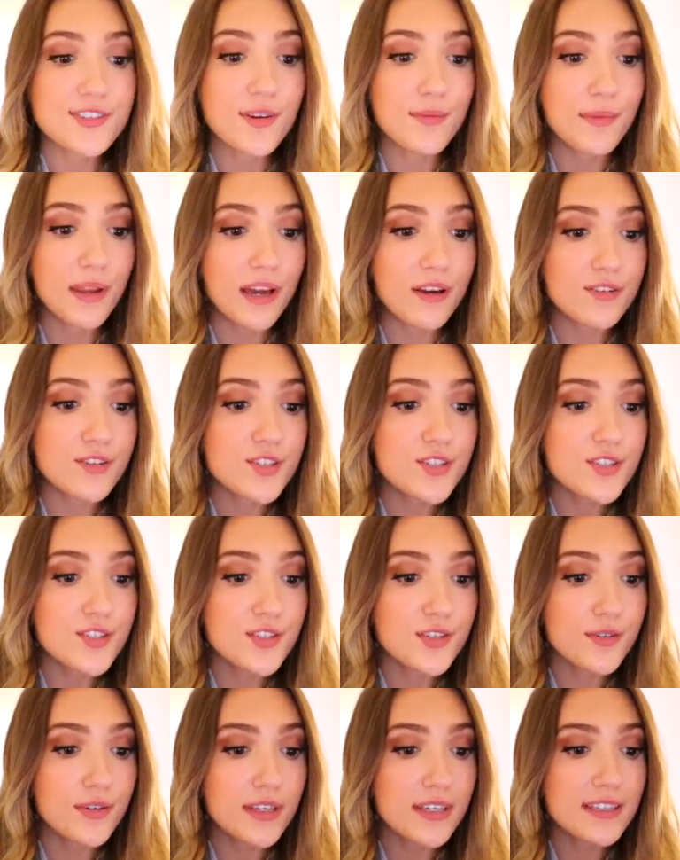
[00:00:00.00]
So I'm now just
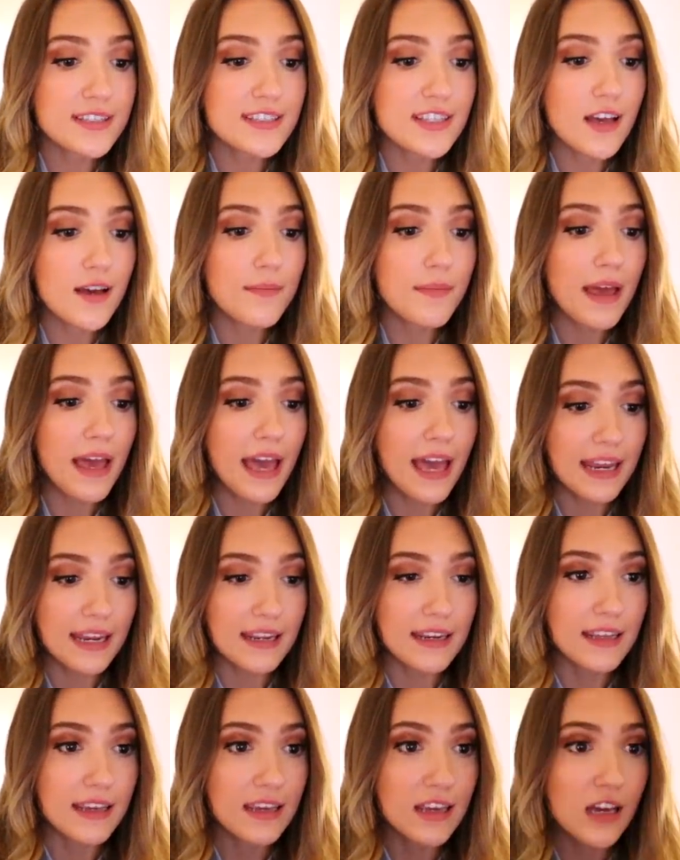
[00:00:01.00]
doing some
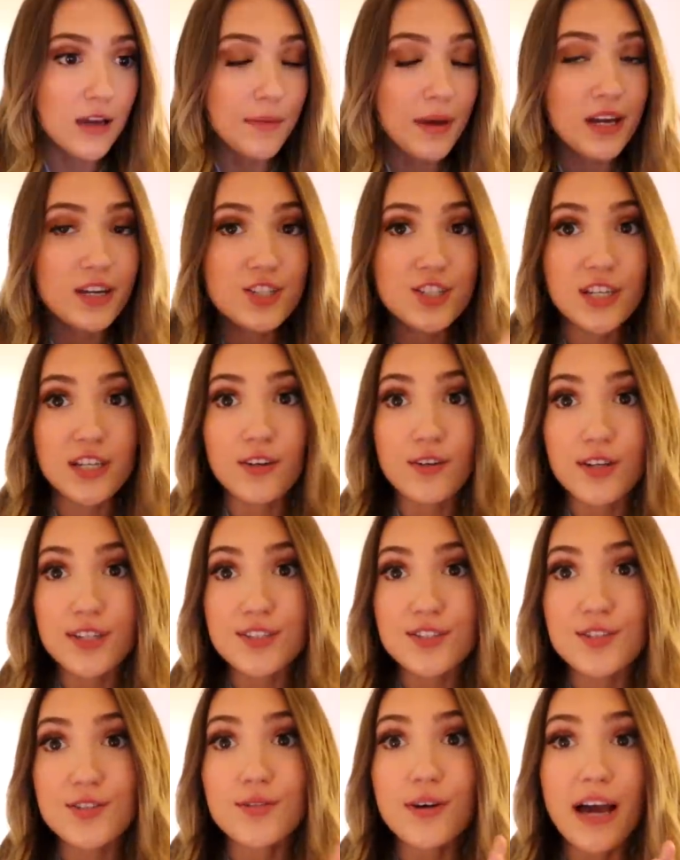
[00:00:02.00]
editing. I'm actually
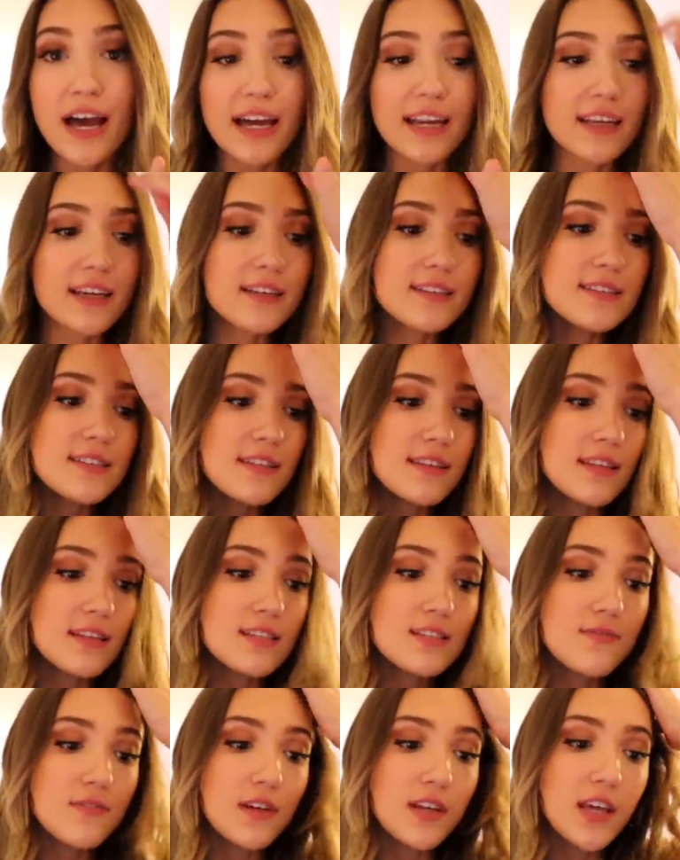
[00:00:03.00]
going to edit
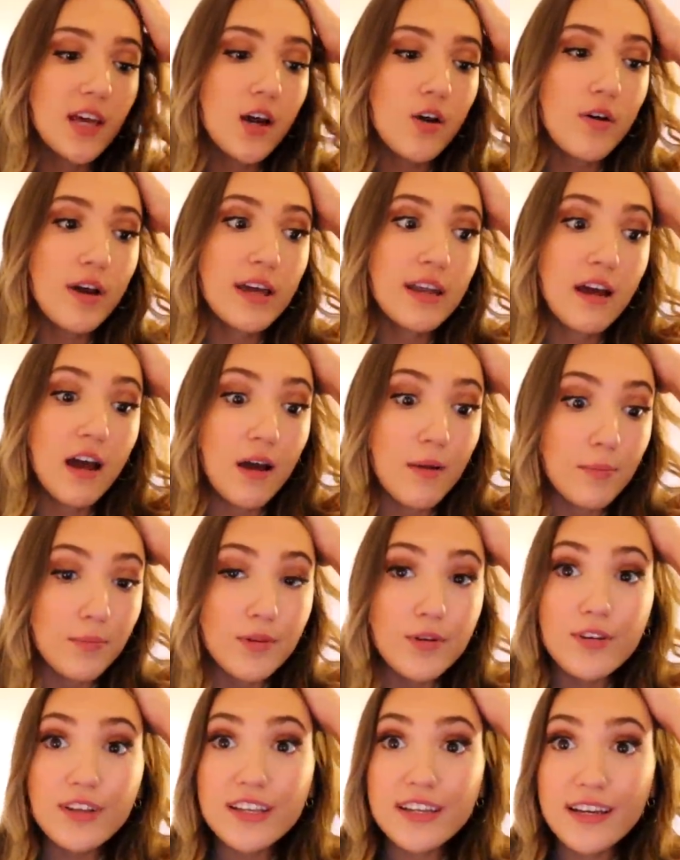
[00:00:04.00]
this video and
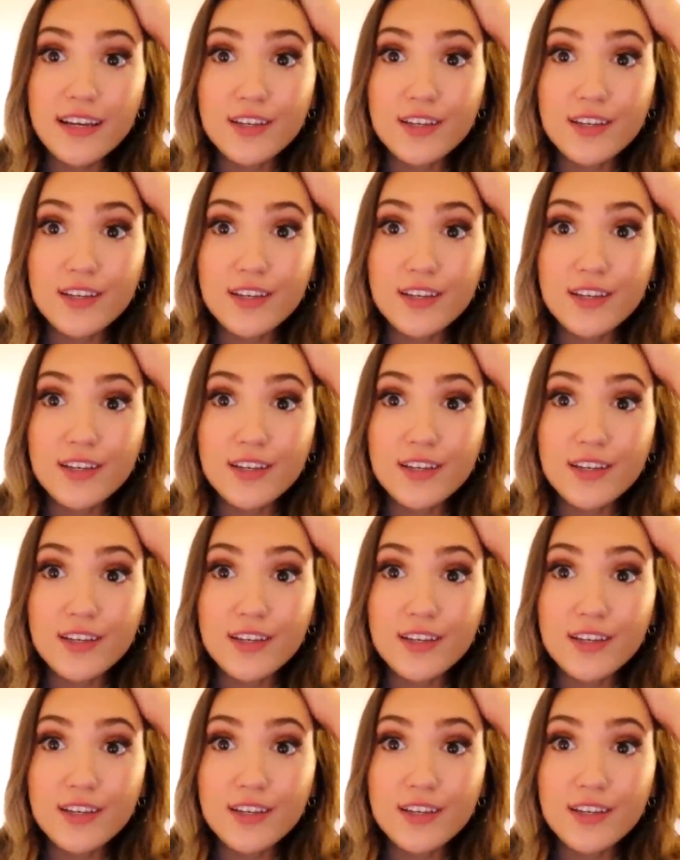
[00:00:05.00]
upload it.